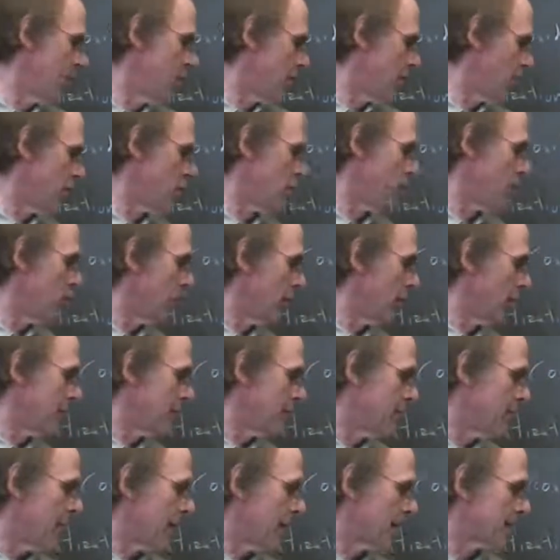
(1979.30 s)
what
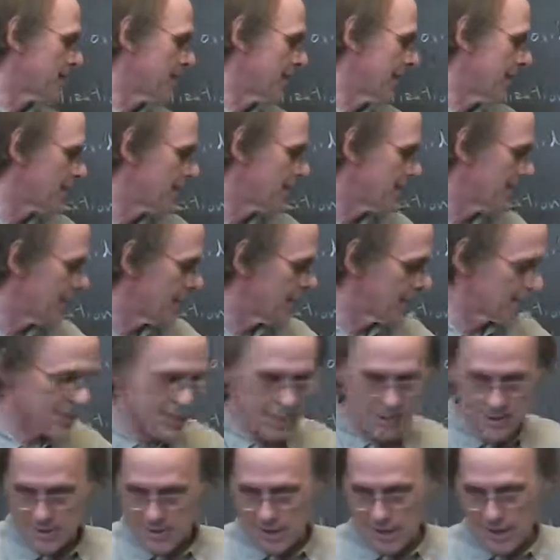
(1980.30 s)
really makes sense
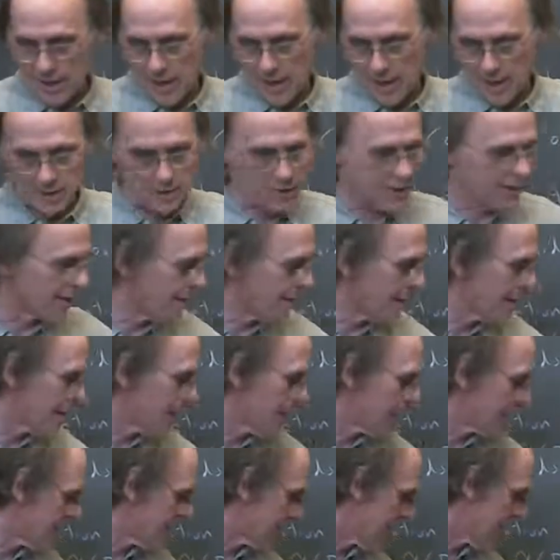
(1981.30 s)
is not actually
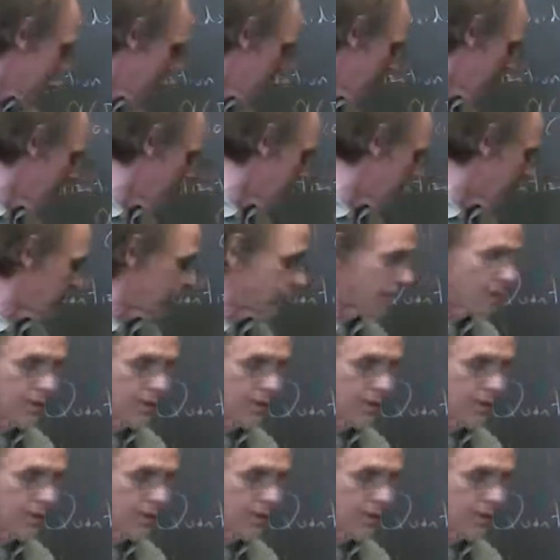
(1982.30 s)
this, but